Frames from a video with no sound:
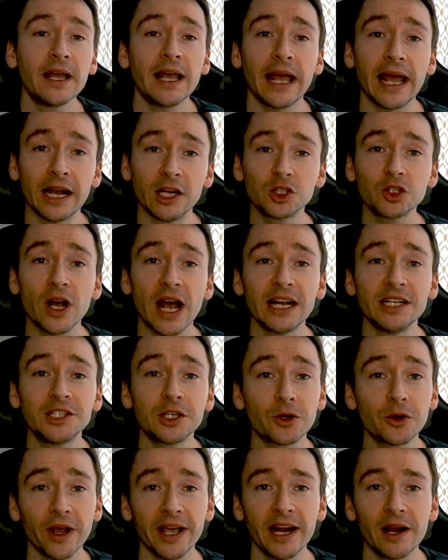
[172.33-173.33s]
and trying to
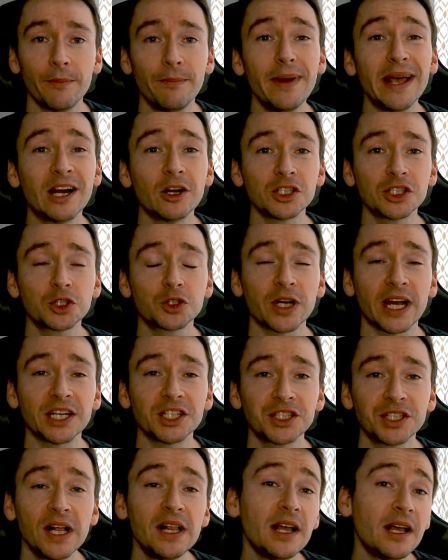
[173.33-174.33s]
create a bigger stretch.
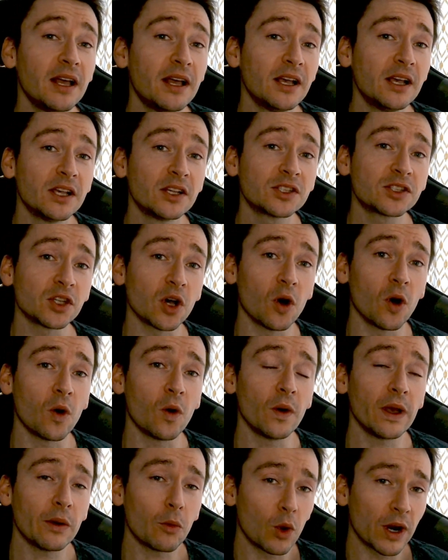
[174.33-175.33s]

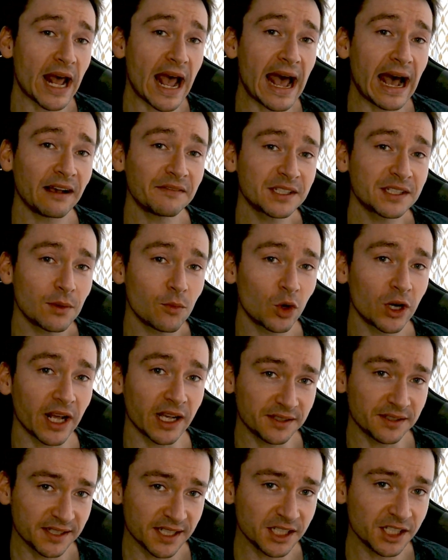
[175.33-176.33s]
So when I have someone
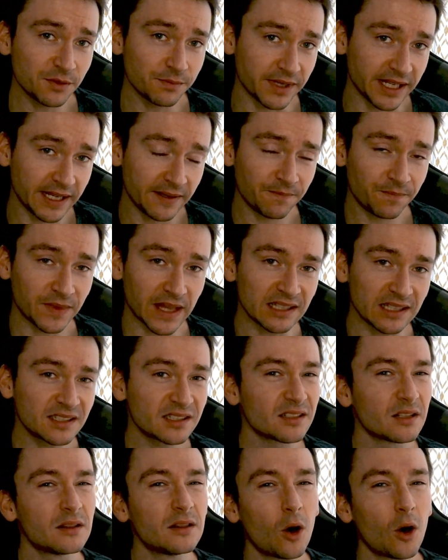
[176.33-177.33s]
assist me, that's
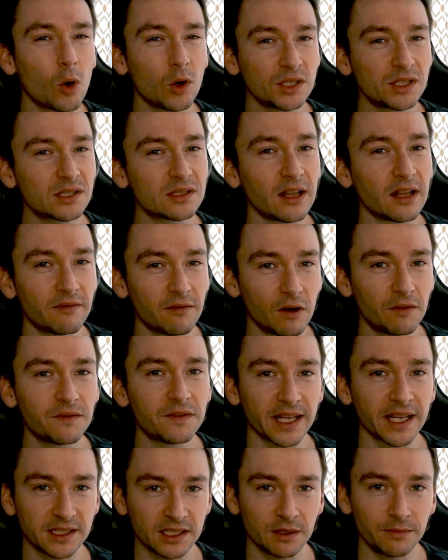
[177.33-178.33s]
the lowest level of
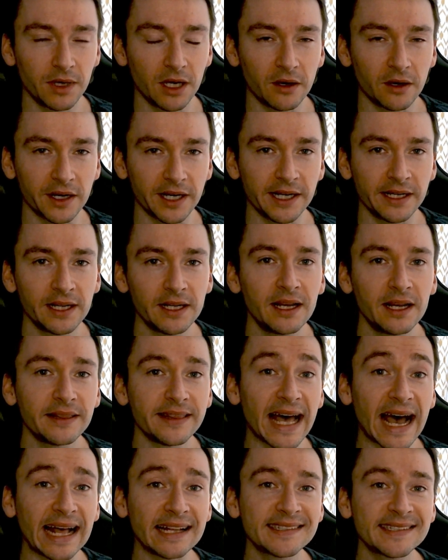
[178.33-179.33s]
flexibility.
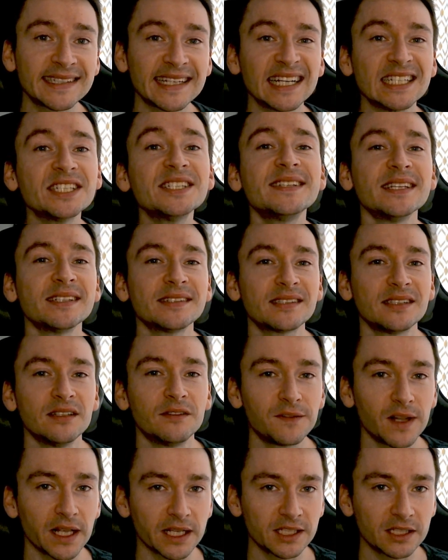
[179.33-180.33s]
That's assisted
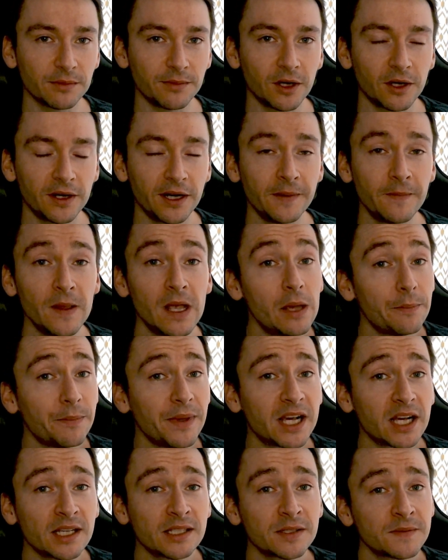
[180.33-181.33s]
flexibility.
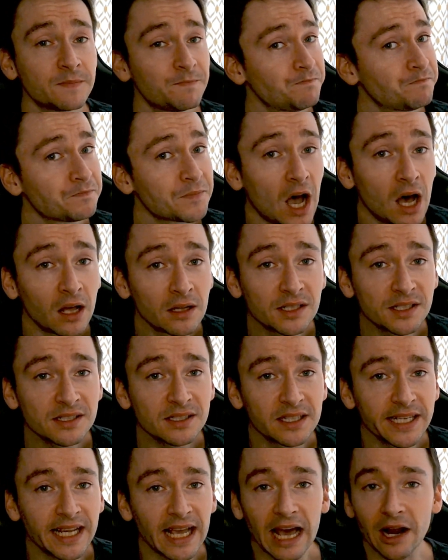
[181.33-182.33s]
Because
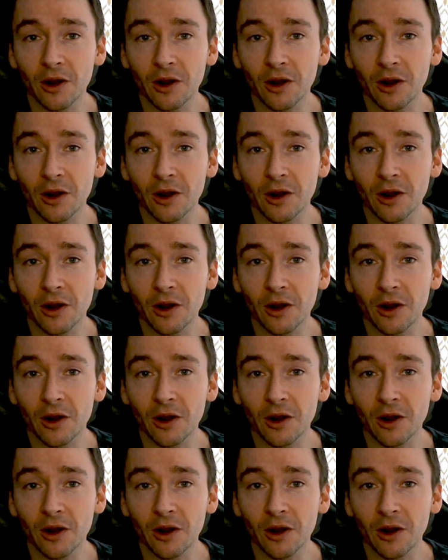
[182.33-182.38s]
honestly, I